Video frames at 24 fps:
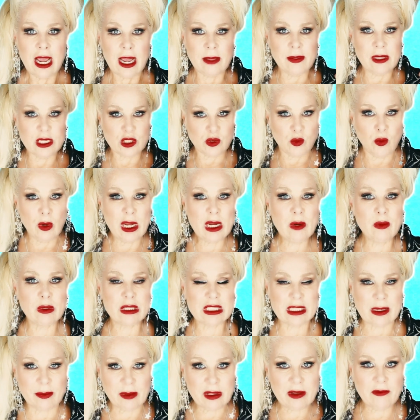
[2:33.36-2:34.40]
And this wig
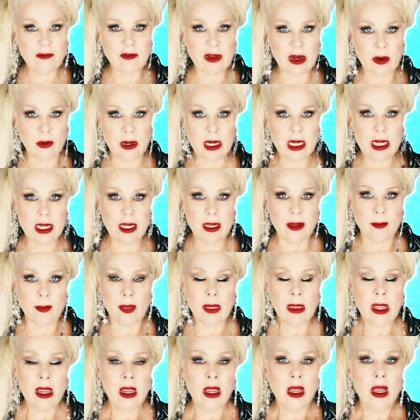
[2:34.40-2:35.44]
was something very him.
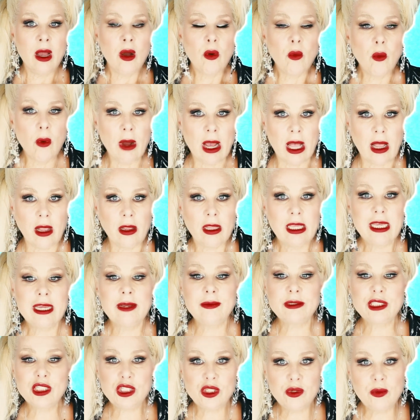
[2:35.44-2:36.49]
Well, he
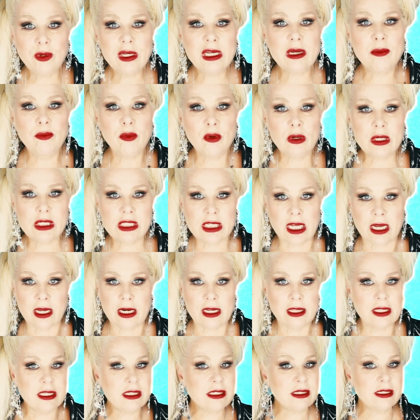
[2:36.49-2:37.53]
was doing a book
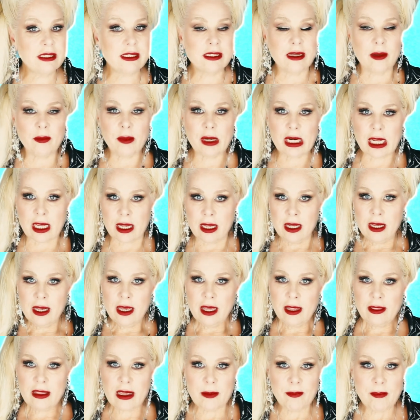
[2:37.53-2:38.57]
signing. This is somebody
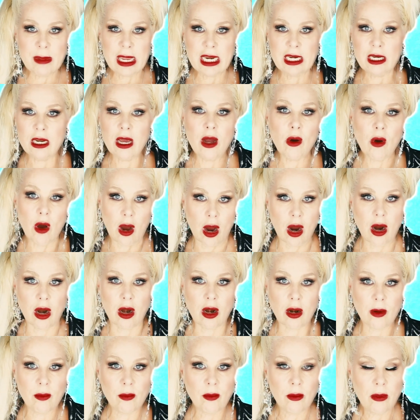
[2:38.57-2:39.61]
that meant no
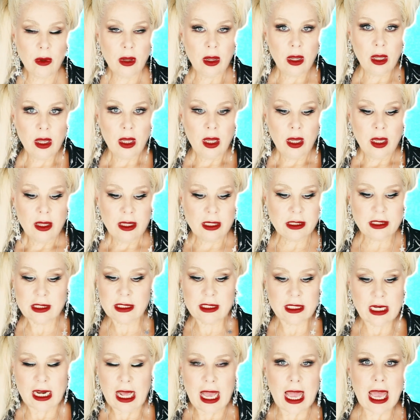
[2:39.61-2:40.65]
harm. This
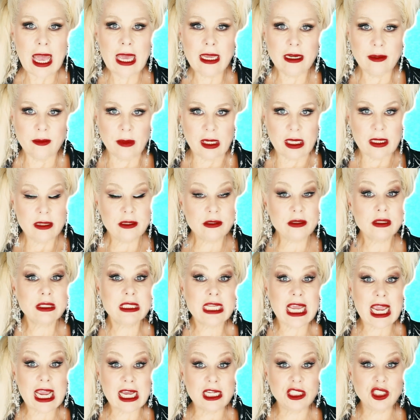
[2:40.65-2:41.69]
is an enemy. This
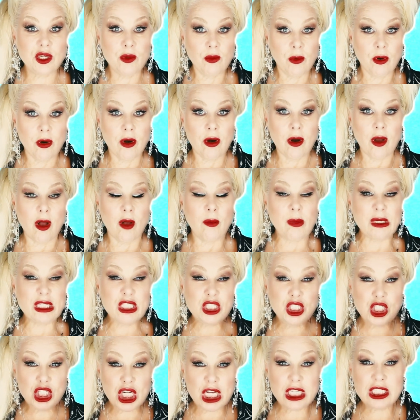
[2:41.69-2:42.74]
is Andy Warhol. But
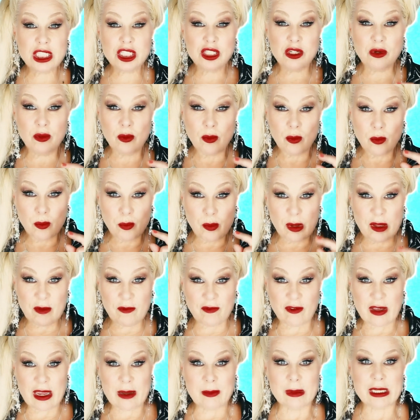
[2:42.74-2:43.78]
just to be
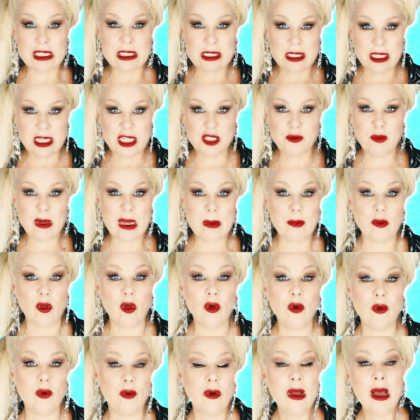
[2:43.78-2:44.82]
famous, these people
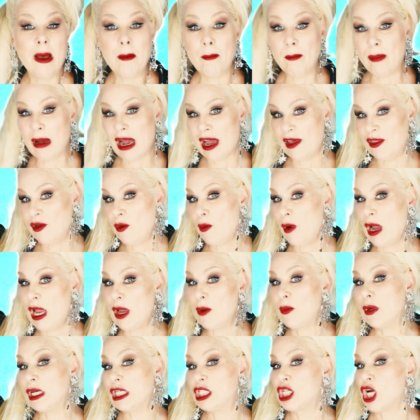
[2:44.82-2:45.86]
who, by the way,
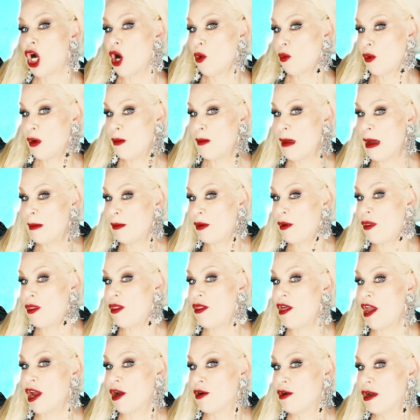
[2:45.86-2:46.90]
we don't remember
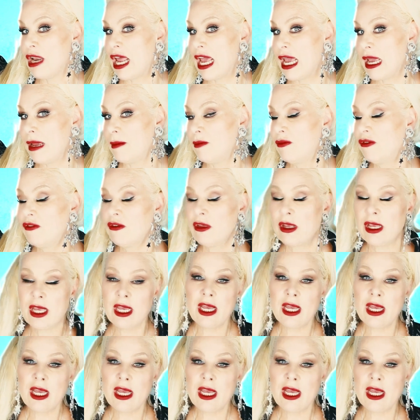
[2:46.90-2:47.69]
their names,